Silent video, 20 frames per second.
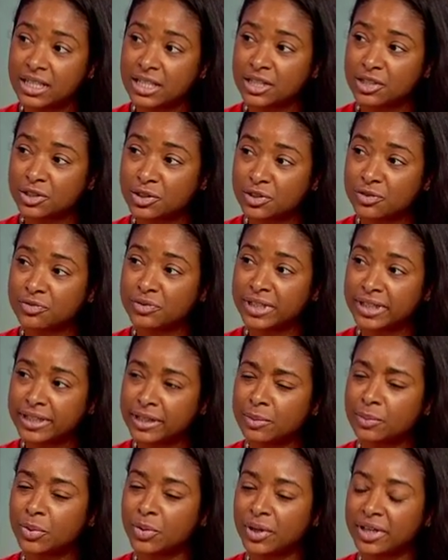Wow. So it's
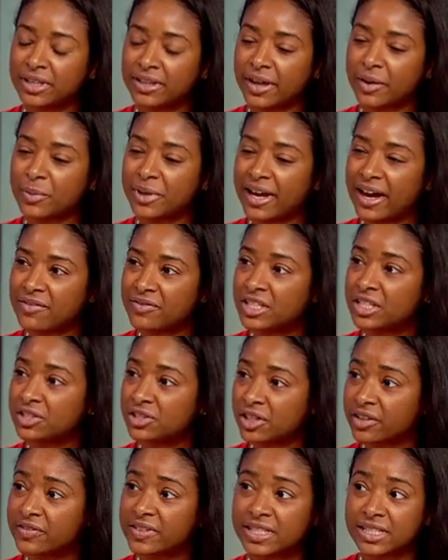really important that we have these
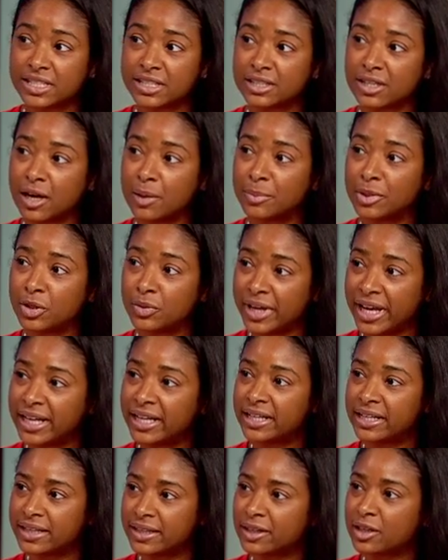services um,
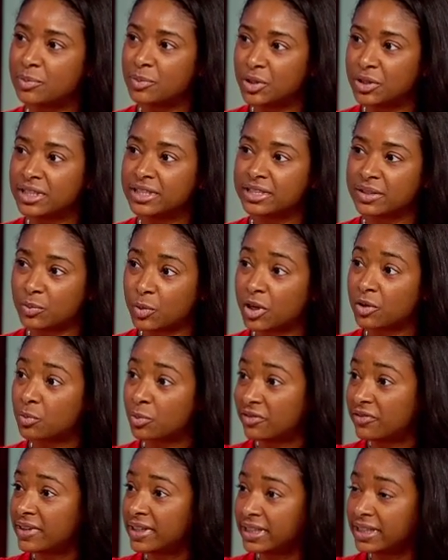located in the communities where
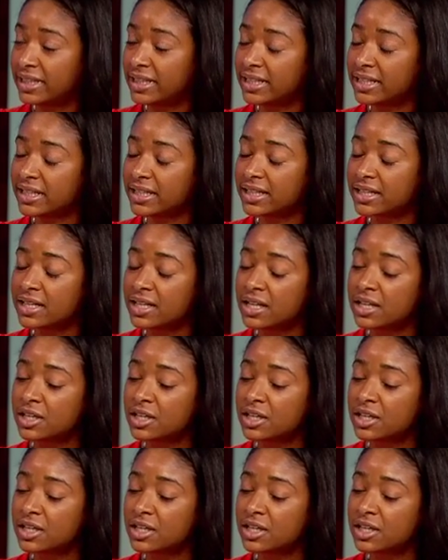we really need it.